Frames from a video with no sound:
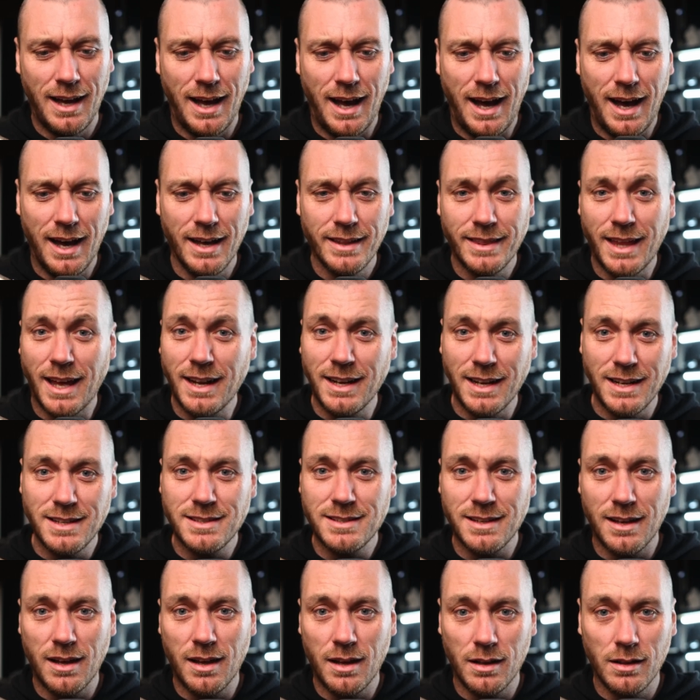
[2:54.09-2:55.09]
that
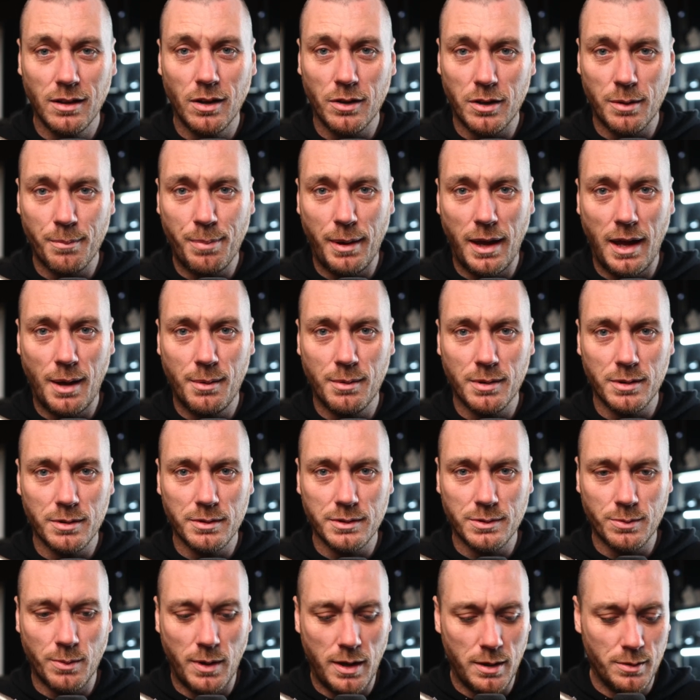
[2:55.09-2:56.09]
needs a lot of power
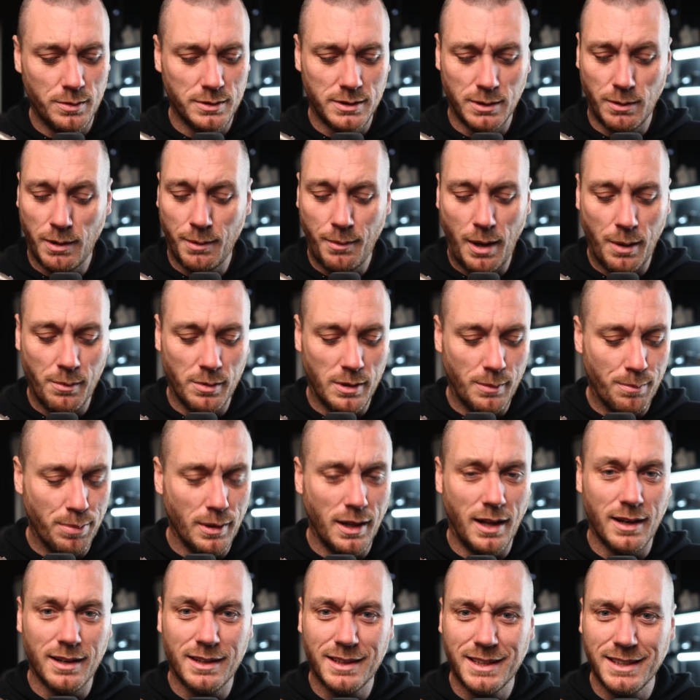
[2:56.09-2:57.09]
as well, so I'm able to
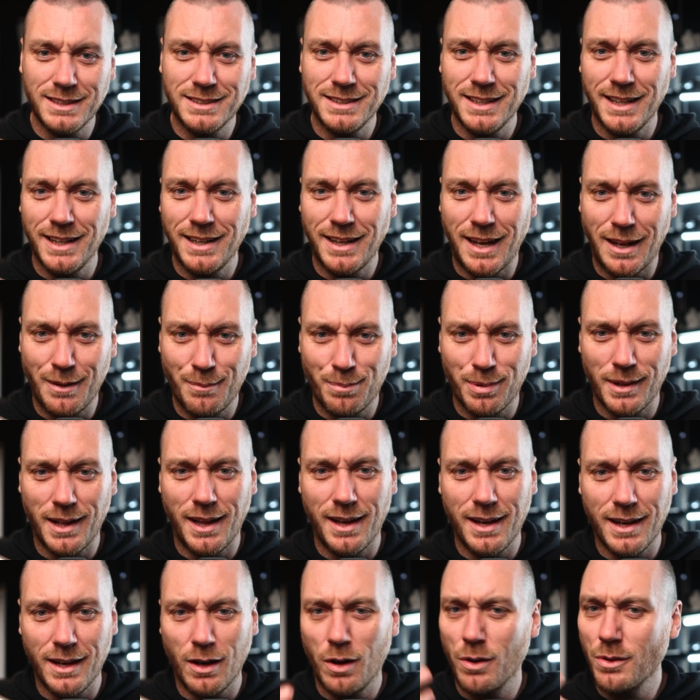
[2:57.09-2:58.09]
plug this in and
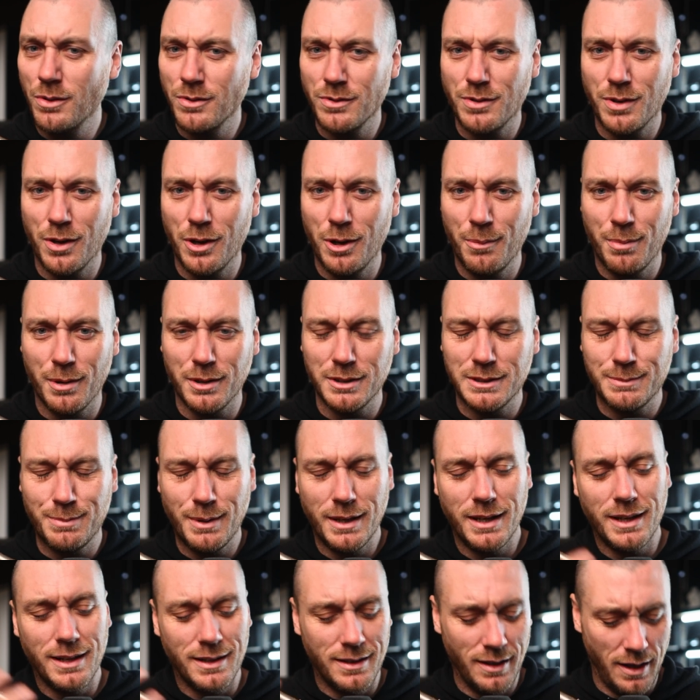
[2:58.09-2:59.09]
play on turbo
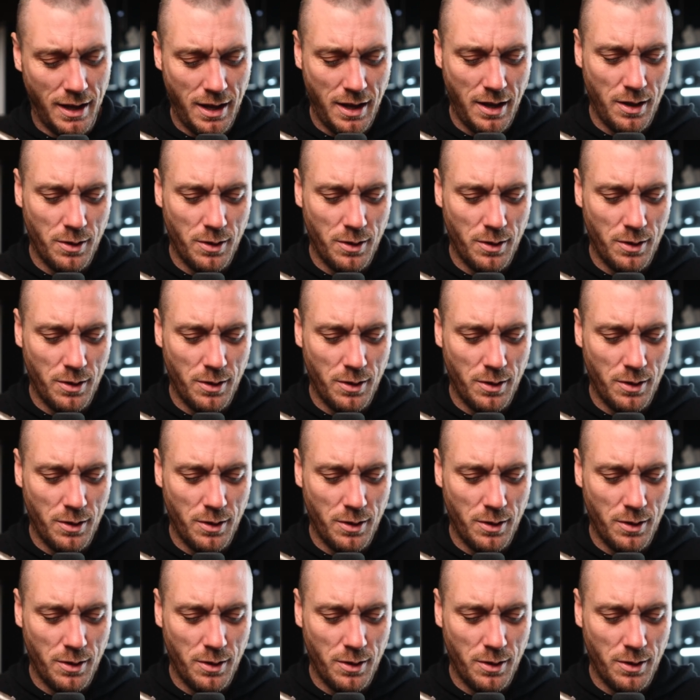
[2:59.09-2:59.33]
speed